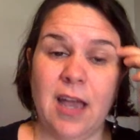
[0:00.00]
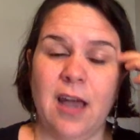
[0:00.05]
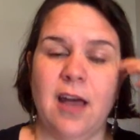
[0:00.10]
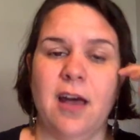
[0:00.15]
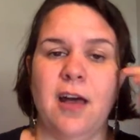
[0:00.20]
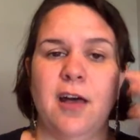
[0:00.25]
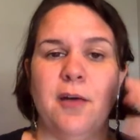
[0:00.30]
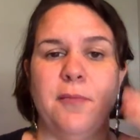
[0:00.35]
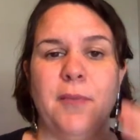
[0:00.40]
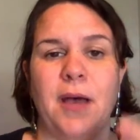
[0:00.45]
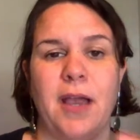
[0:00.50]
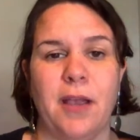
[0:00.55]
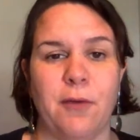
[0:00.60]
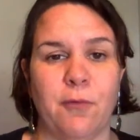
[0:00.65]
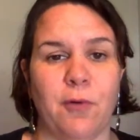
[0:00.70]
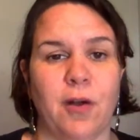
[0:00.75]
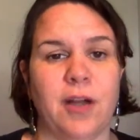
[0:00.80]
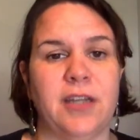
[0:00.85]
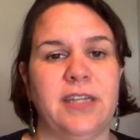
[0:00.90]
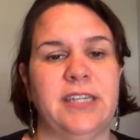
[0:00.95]
I
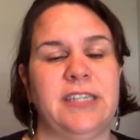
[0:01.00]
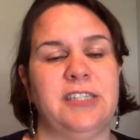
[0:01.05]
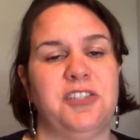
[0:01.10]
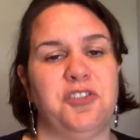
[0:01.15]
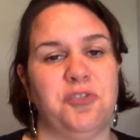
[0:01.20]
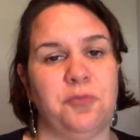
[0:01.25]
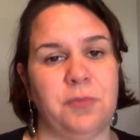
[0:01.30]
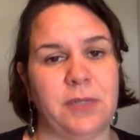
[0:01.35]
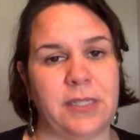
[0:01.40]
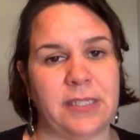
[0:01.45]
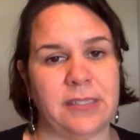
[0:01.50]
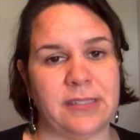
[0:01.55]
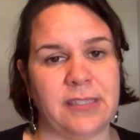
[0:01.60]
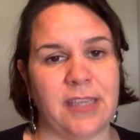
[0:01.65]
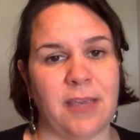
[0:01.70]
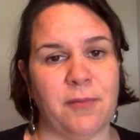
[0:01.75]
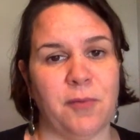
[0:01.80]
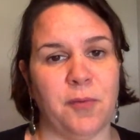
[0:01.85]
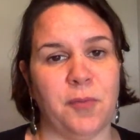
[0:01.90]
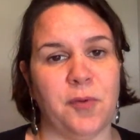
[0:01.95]
want it to be
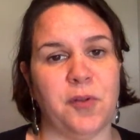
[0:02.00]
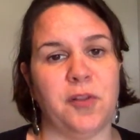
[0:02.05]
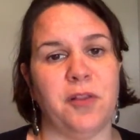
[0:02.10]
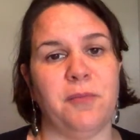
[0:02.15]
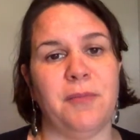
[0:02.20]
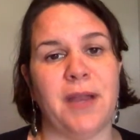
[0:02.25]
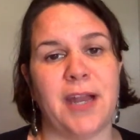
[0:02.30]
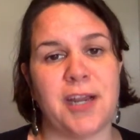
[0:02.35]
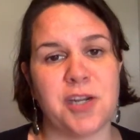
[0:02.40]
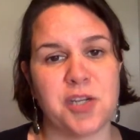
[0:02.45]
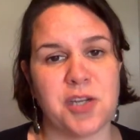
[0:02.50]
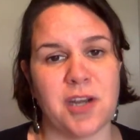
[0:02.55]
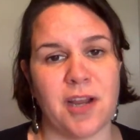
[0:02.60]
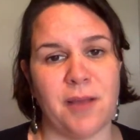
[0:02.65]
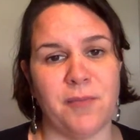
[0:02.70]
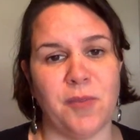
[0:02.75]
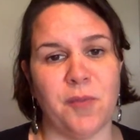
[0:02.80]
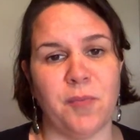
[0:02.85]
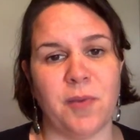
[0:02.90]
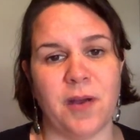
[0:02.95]
skimmable. Imagine
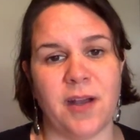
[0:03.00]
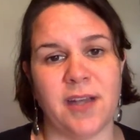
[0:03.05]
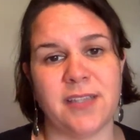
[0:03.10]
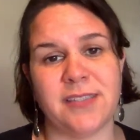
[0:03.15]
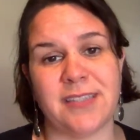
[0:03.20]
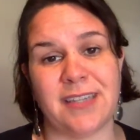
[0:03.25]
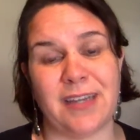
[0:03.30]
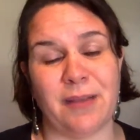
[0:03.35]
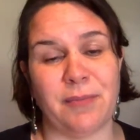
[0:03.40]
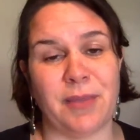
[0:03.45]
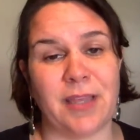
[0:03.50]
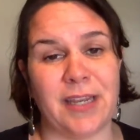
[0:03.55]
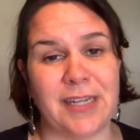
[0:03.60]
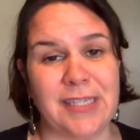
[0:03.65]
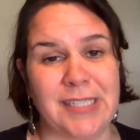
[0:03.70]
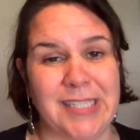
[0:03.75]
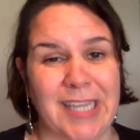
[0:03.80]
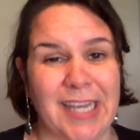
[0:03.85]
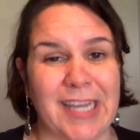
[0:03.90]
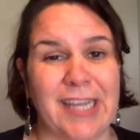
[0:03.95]
I'm the boss and I'm
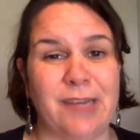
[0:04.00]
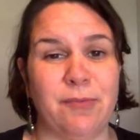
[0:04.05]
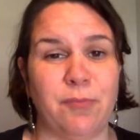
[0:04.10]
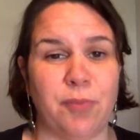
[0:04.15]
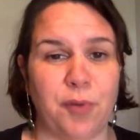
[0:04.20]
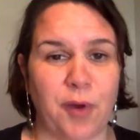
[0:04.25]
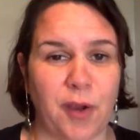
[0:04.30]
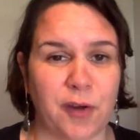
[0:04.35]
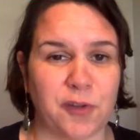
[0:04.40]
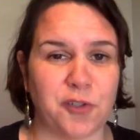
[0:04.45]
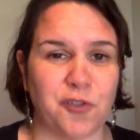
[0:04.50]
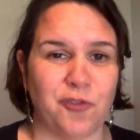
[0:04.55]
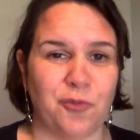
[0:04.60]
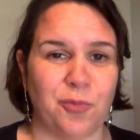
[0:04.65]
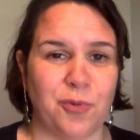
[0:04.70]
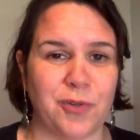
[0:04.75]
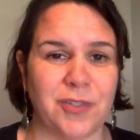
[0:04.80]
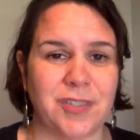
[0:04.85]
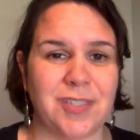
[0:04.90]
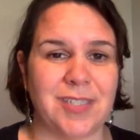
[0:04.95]
getting 10 progress
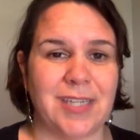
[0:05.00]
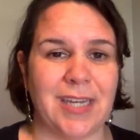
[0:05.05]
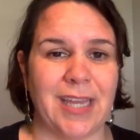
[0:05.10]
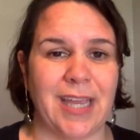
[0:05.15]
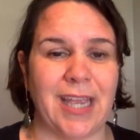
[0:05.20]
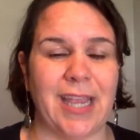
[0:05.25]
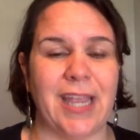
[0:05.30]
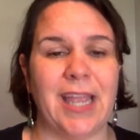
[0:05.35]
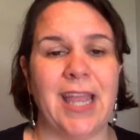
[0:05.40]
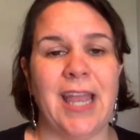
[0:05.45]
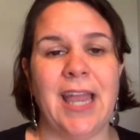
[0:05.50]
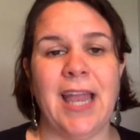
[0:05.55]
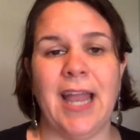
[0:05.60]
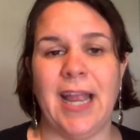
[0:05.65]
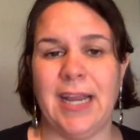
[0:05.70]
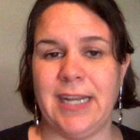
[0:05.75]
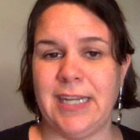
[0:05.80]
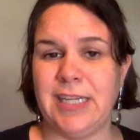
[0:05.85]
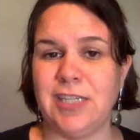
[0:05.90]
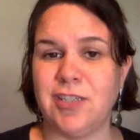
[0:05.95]
reports today.
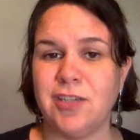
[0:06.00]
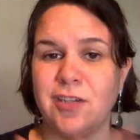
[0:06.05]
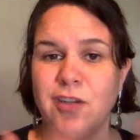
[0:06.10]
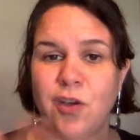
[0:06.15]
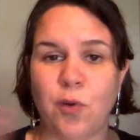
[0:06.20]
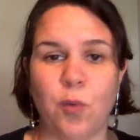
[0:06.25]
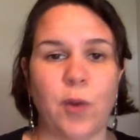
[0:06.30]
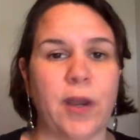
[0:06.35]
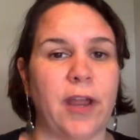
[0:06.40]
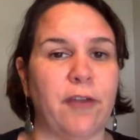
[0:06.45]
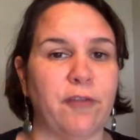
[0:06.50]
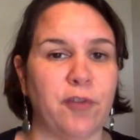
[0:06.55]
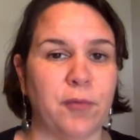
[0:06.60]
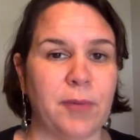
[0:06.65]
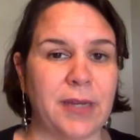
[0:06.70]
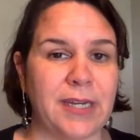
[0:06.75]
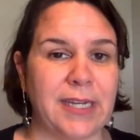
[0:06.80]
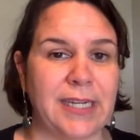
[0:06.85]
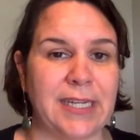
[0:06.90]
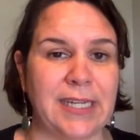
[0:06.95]
I need to know what
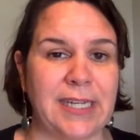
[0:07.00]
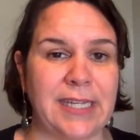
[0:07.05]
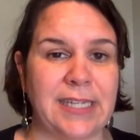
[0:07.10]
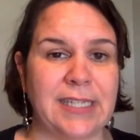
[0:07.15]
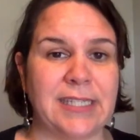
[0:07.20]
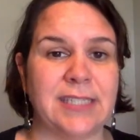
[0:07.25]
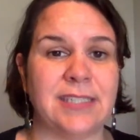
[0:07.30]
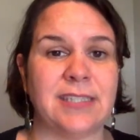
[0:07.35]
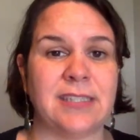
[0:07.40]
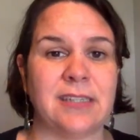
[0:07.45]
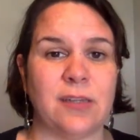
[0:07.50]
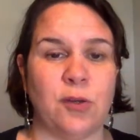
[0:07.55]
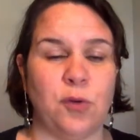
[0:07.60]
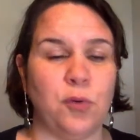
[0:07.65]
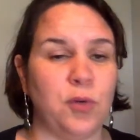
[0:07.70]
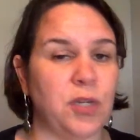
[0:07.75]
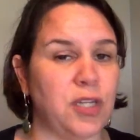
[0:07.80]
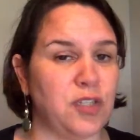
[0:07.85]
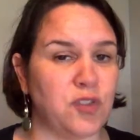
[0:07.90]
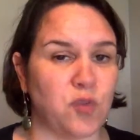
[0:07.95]
everybody needs,
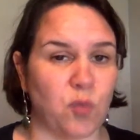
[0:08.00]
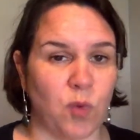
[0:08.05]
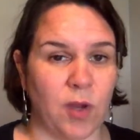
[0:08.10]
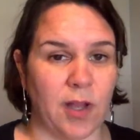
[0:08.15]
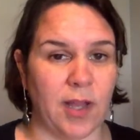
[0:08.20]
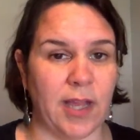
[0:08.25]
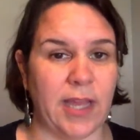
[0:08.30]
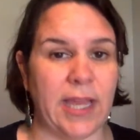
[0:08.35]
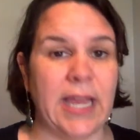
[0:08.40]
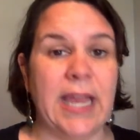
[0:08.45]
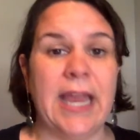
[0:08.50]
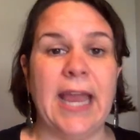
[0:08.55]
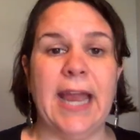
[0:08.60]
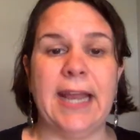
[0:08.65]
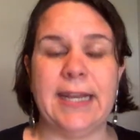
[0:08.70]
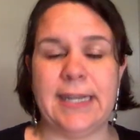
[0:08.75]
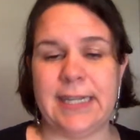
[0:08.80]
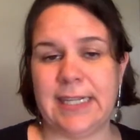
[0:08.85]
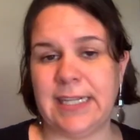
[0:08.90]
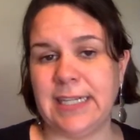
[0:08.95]
who needs what,
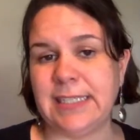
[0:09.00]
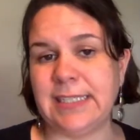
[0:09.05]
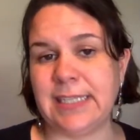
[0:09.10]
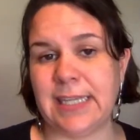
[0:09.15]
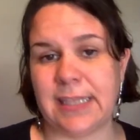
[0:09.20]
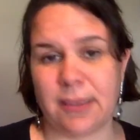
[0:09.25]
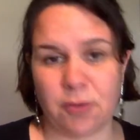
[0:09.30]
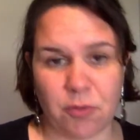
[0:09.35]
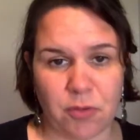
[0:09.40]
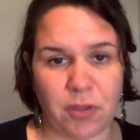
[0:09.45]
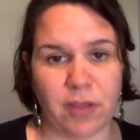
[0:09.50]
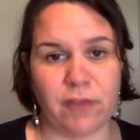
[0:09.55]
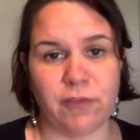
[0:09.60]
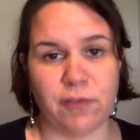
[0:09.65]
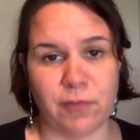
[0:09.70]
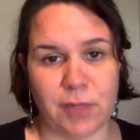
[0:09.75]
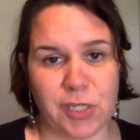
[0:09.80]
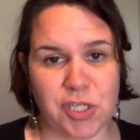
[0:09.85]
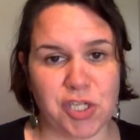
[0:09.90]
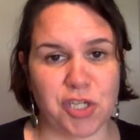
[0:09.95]
and I need to get through the
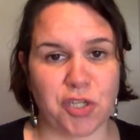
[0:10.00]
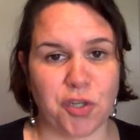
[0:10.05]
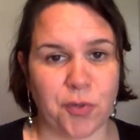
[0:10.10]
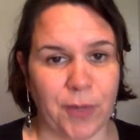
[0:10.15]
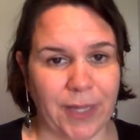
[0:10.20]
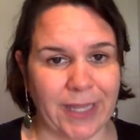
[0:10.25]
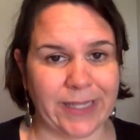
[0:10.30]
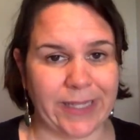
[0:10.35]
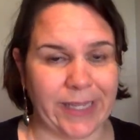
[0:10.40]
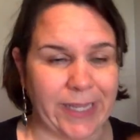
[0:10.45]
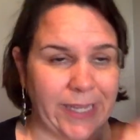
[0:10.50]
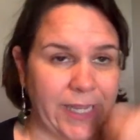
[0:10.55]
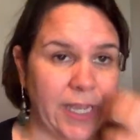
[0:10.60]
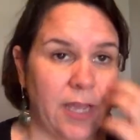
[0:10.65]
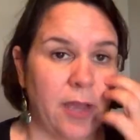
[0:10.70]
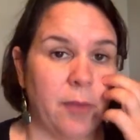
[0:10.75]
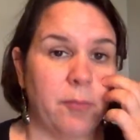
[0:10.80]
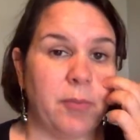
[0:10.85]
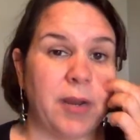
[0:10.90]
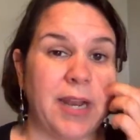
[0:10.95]
information quickly.
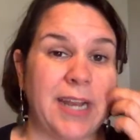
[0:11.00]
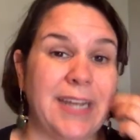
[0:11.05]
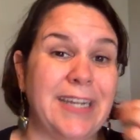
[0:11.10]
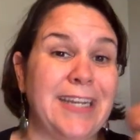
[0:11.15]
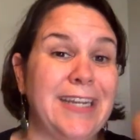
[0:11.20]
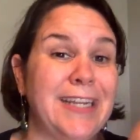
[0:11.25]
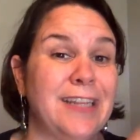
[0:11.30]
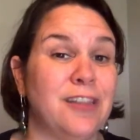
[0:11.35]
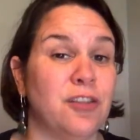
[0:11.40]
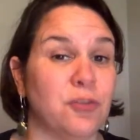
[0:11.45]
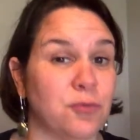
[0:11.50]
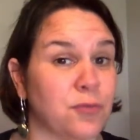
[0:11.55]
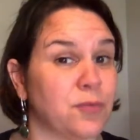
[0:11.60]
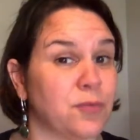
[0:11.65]
But I need the